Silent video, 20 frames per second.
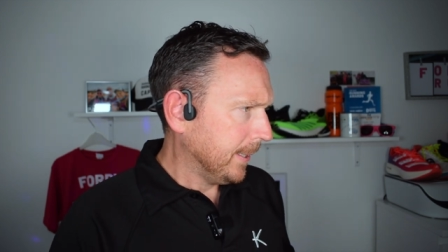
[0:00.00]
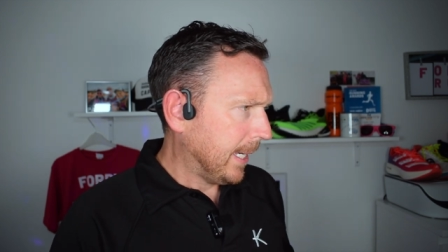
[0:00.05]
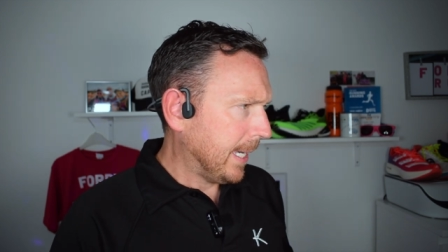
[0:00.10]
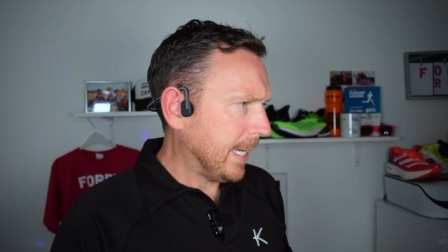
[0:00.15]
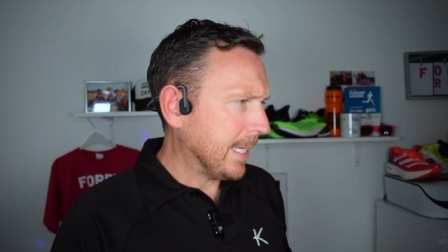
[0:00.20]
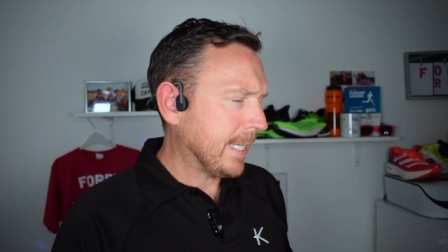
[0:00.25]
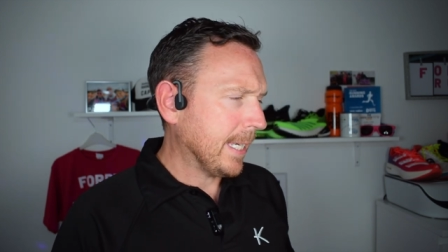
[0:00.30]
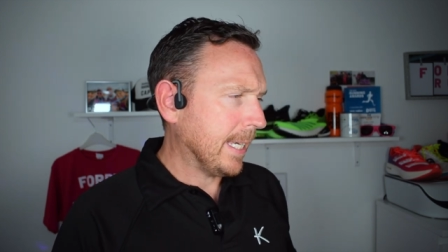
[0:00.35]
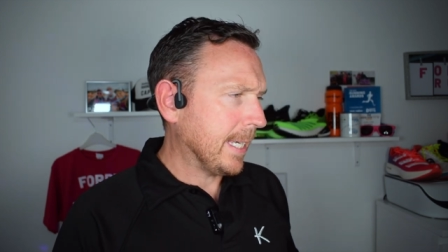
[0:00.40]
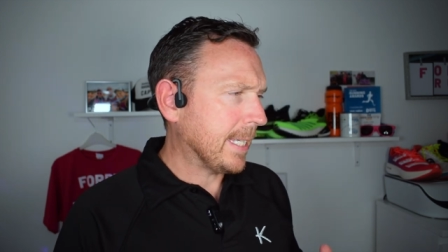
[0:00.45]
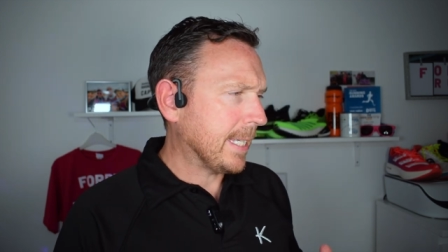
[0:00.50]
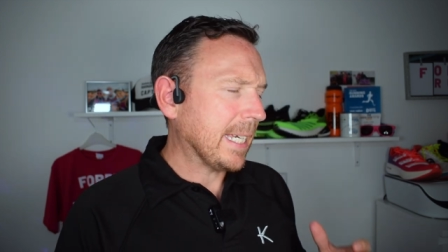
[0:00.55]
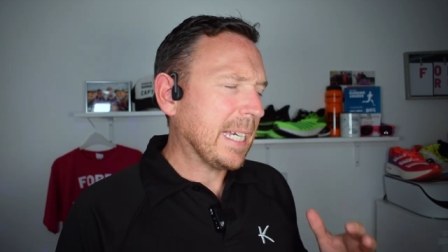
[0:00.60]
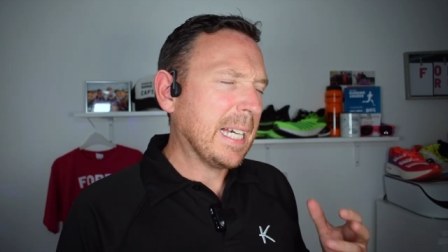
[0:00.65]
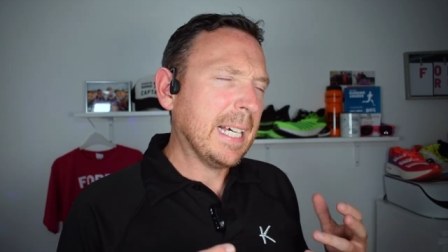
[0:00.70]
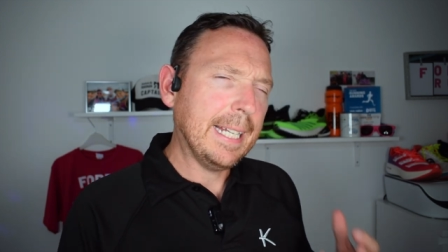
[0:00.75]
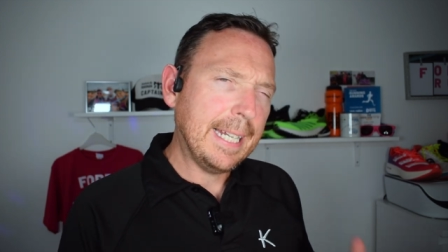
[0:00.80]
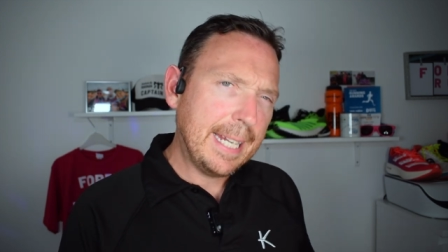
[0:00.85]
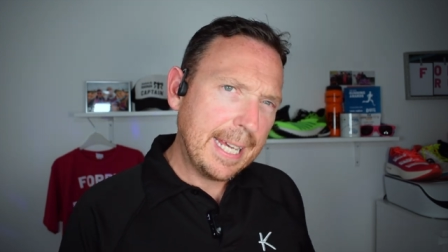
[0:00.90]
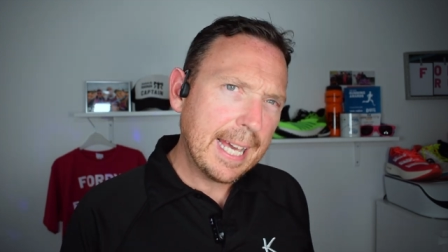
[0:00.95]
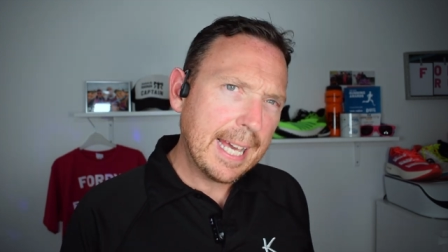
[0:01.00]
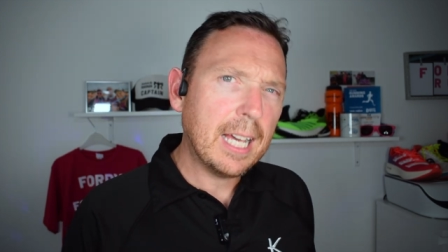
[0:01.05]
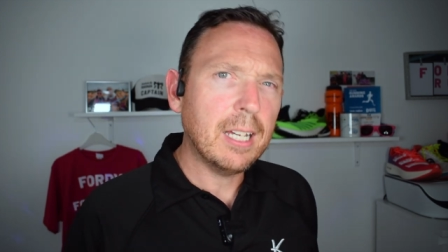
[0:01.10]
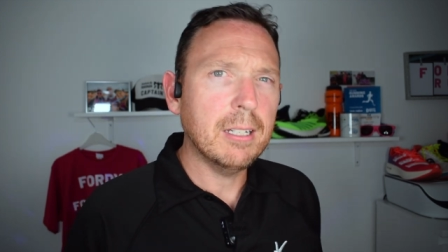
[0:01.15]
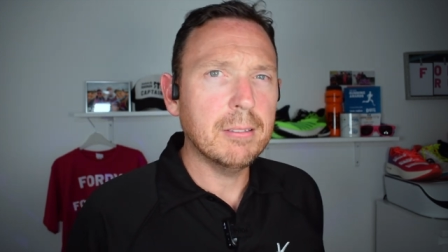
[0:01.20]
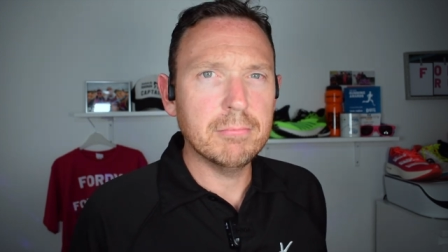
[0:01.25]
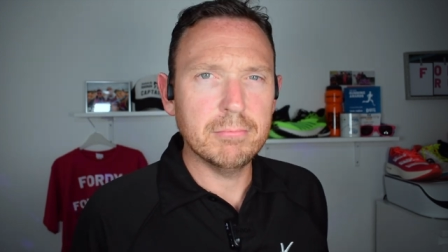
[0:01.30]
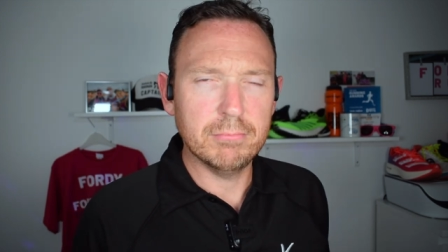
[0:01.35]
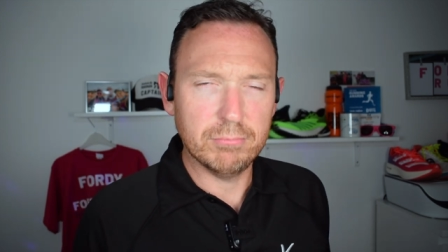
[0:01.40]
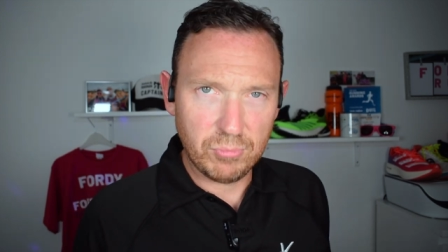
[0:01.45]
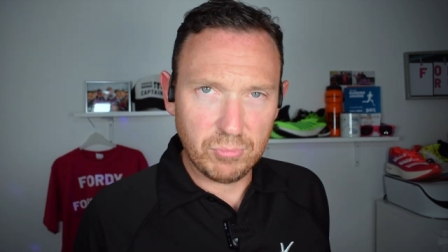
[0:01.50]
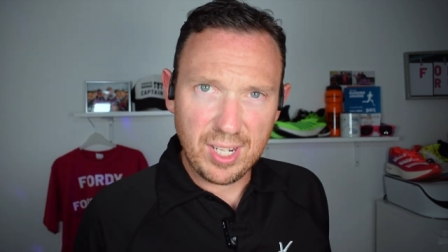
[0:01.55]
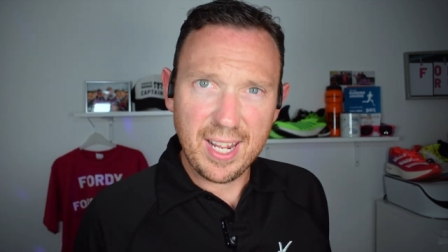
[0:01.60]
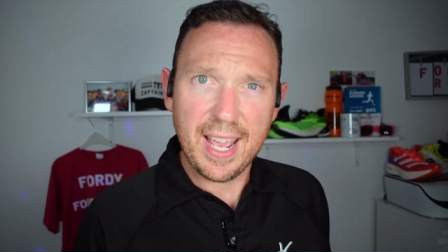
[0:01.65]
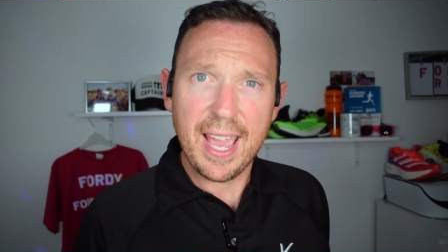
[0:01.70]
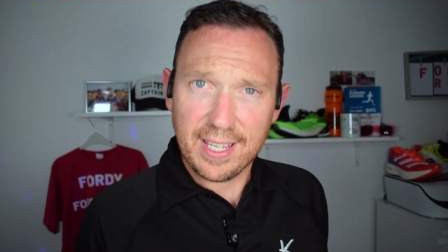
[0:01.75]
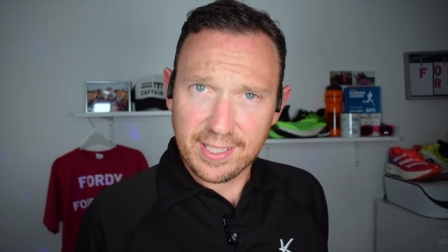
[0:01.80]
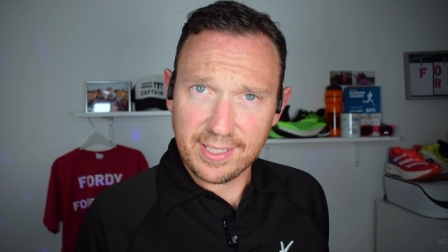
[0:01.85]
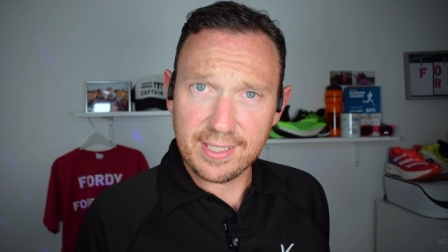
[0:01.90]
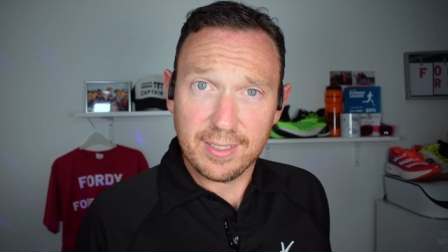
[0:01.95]
is, is it clear?
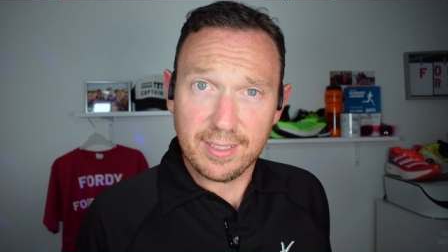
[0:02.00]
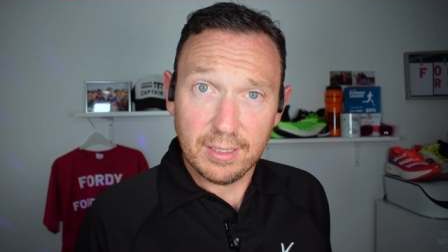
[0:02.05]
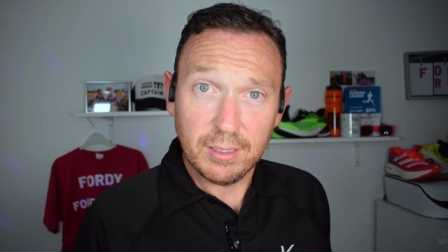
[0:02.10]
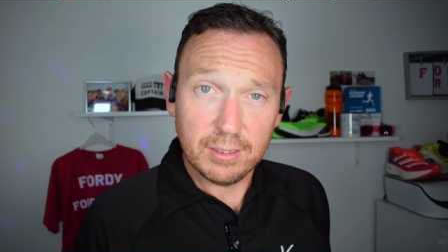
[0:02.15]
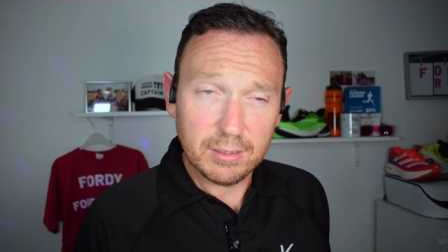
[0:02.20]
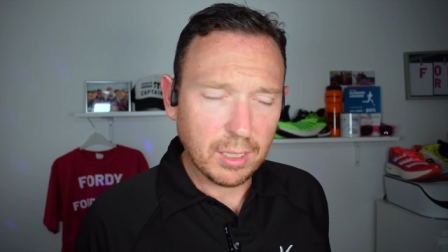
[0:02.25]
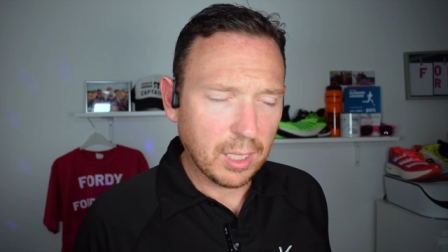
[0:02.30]
Yes.